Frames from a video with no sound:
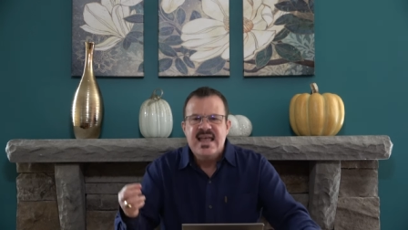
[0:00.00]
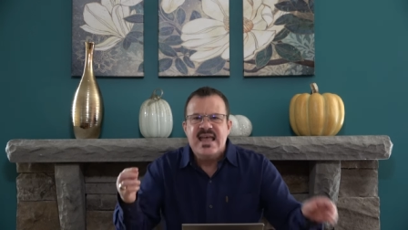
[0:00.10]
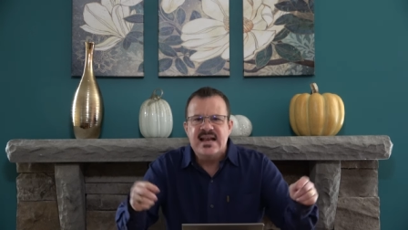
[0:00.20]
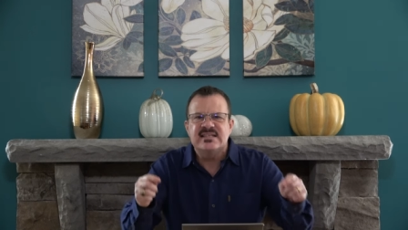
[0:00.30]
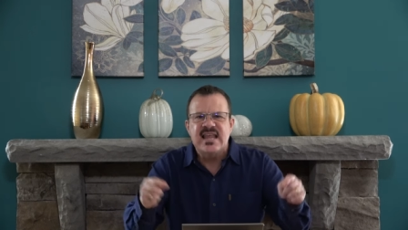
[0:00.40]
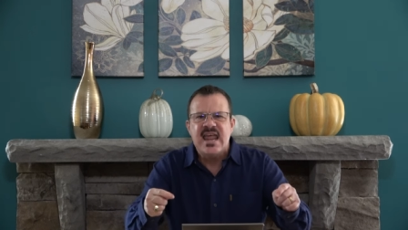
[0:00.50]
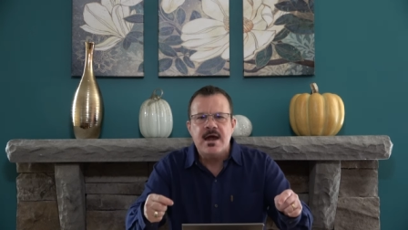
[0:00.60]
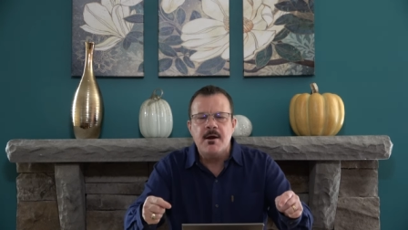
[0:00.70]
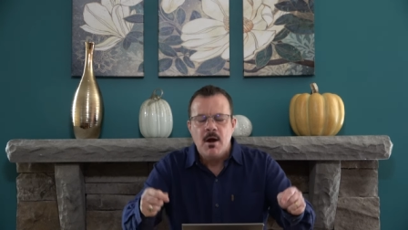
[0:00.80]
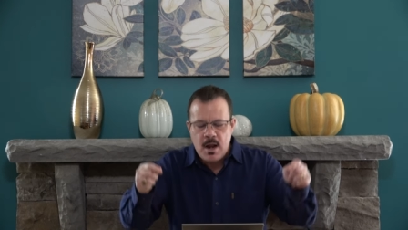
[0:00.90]
It is
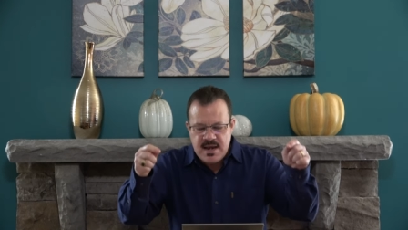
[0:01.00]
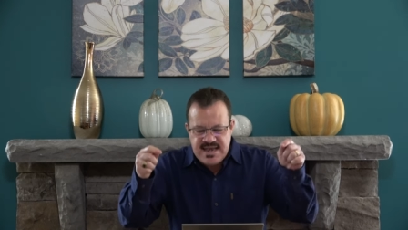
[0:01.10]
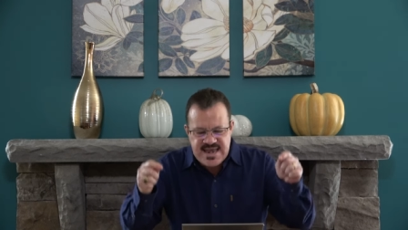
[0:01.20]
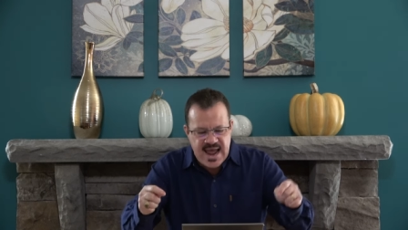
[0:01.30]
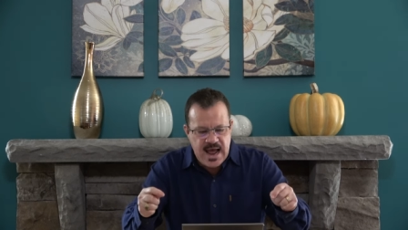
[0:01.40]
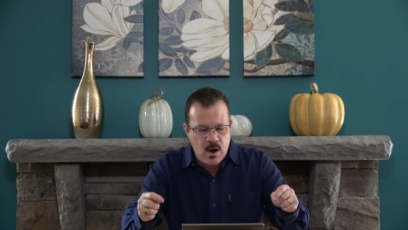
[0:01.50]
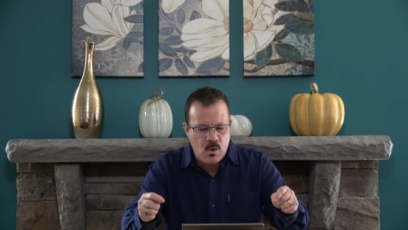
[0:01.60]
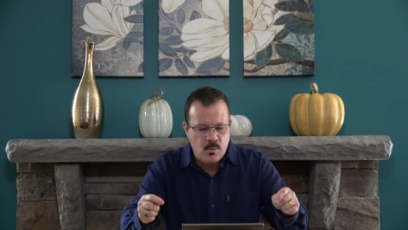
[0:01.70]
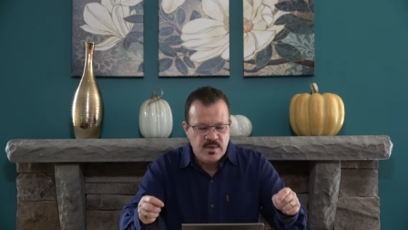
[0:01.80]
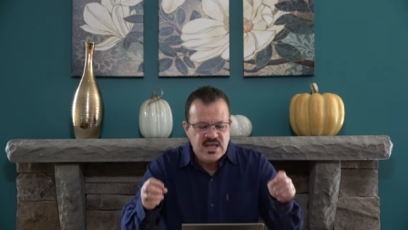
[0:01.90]
here
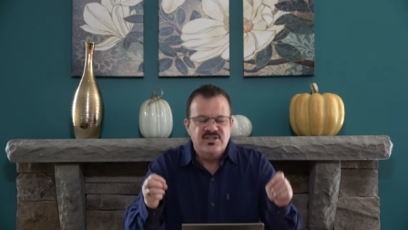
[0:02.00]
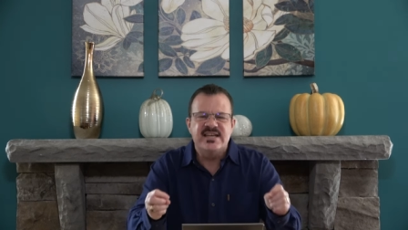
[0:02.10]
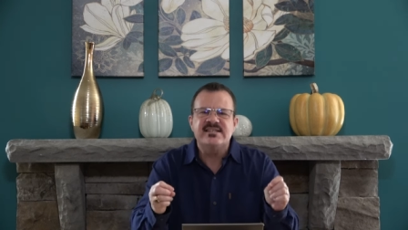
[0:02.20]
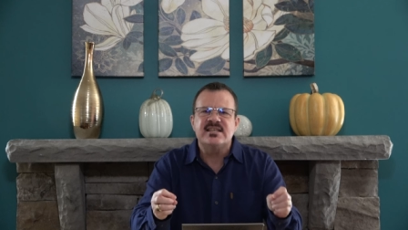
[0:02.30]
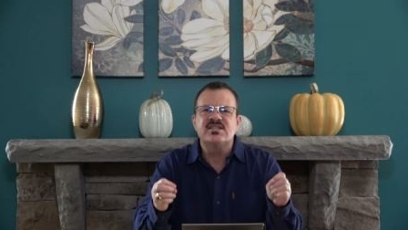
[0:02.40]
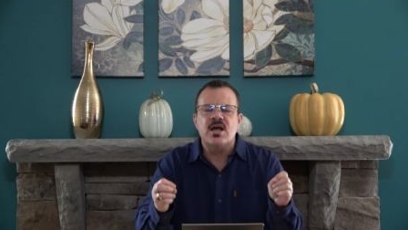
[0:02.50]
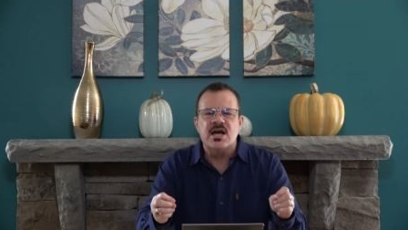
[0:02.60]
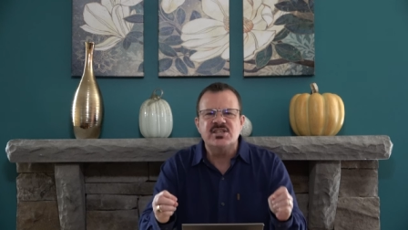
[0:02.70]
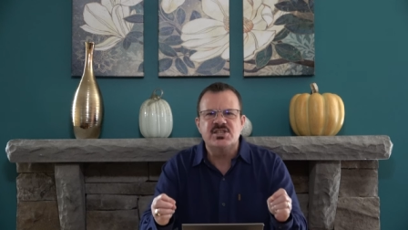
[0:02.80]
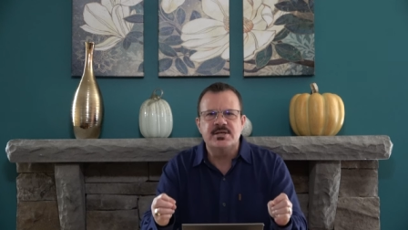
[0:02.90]
now. Jesus
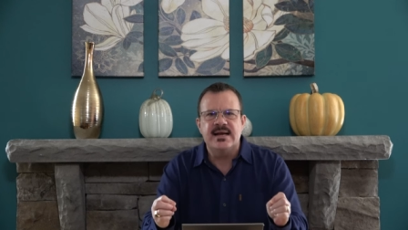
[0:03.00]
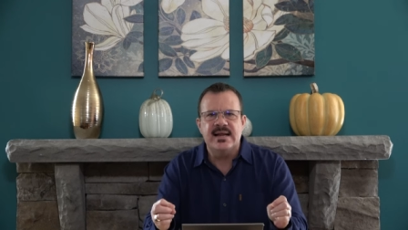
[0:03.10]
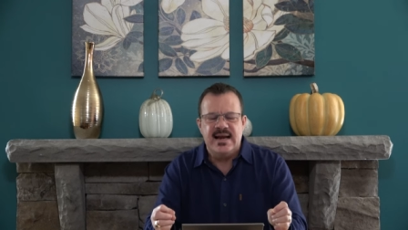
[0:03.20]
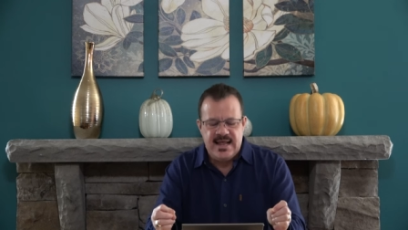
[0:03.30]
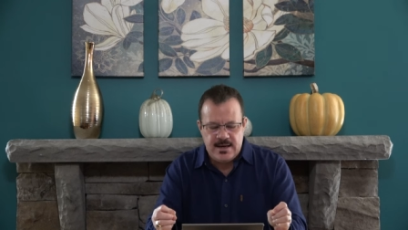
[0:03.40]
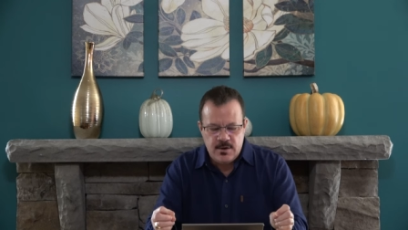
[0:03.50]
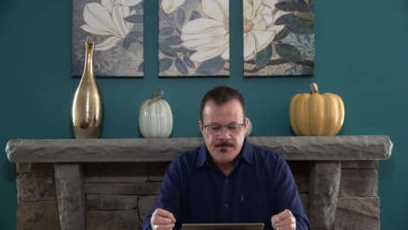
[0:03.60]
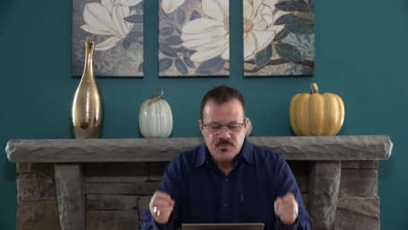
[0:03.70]
ushered it in